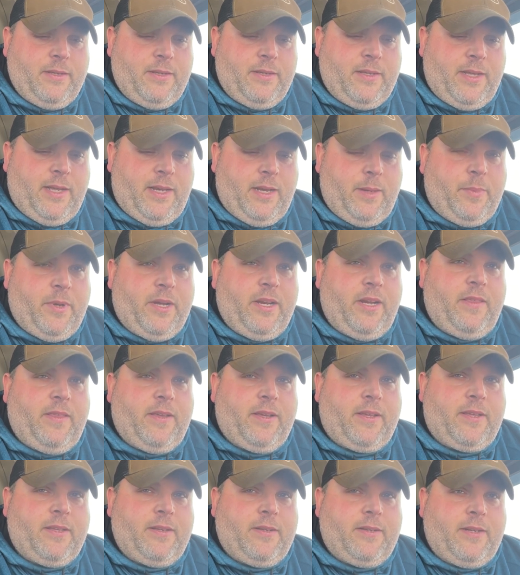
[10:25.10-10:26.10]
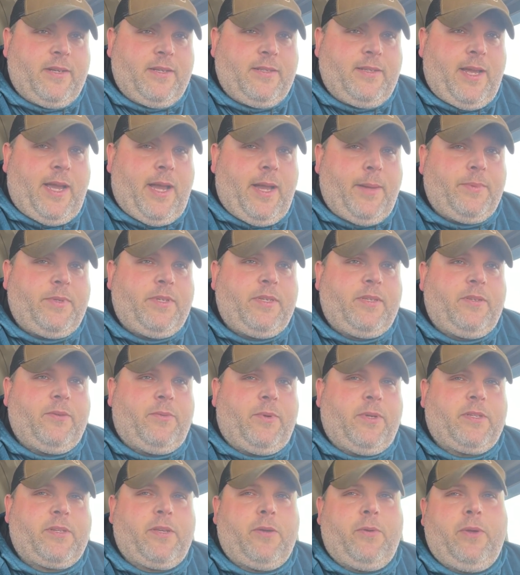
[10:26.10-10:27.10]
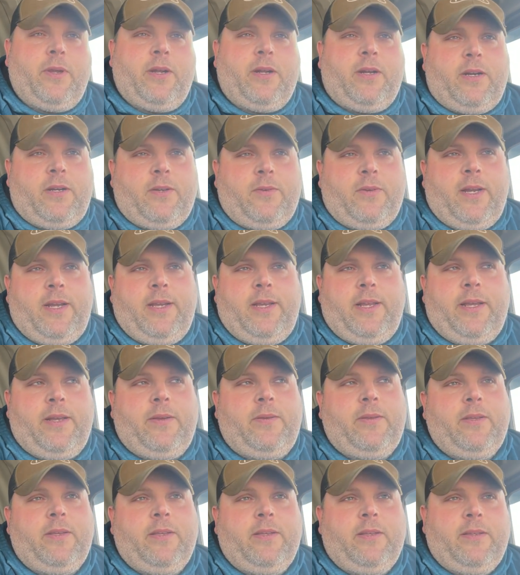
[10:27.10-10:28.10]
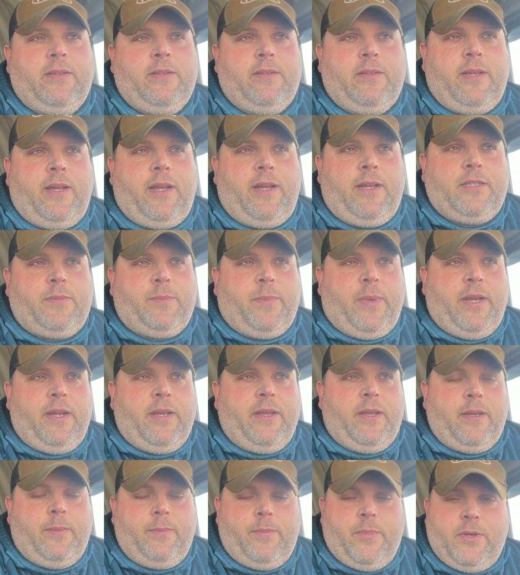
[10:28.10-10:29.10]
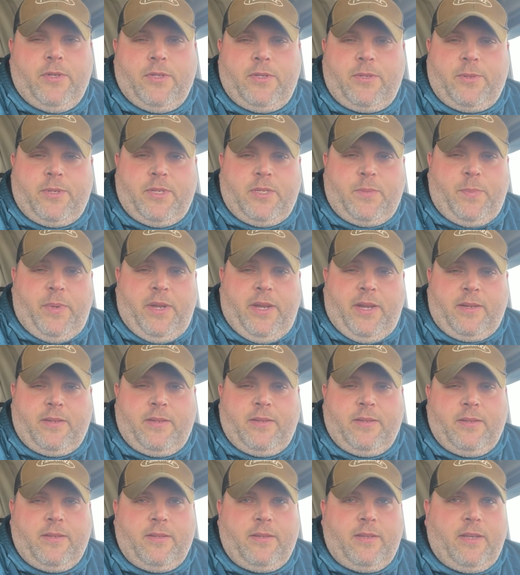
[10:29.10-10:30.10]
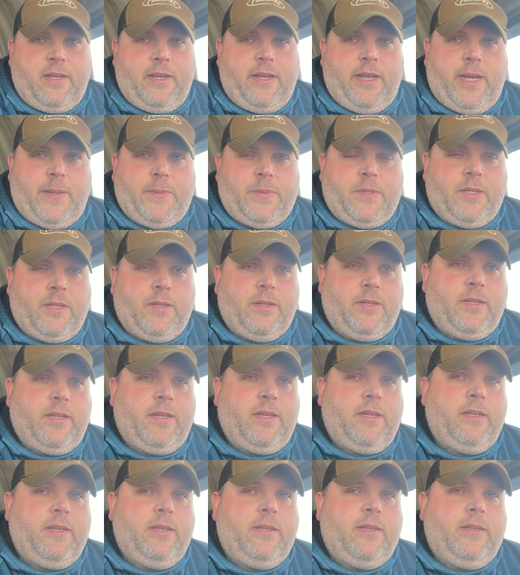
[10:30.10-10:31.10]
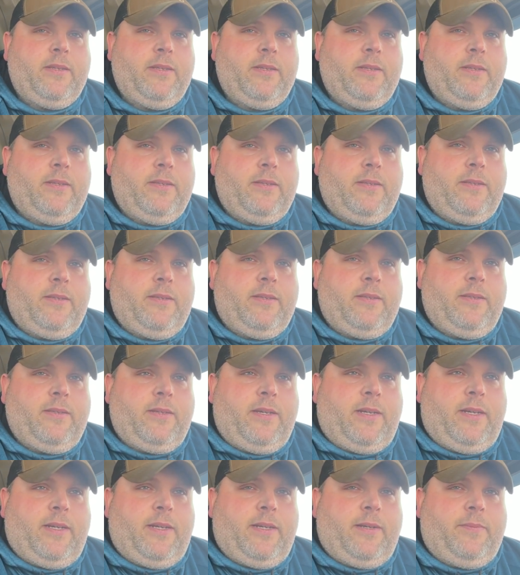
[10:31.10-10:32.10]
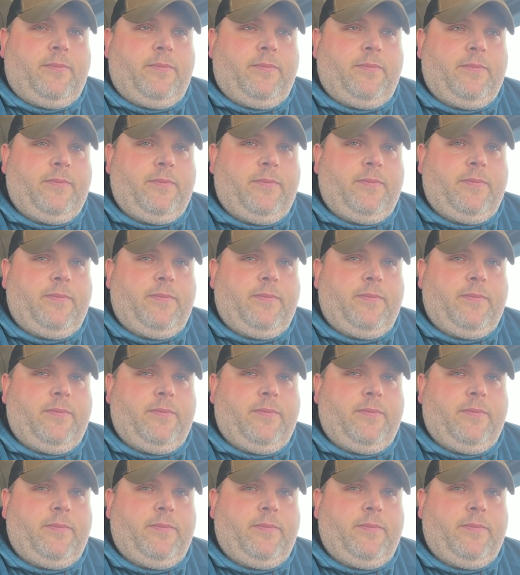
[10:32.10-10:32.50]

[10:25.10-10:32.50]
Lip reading: anybody that can adapt to what's going on right now has my utmost respect. Absolutely. But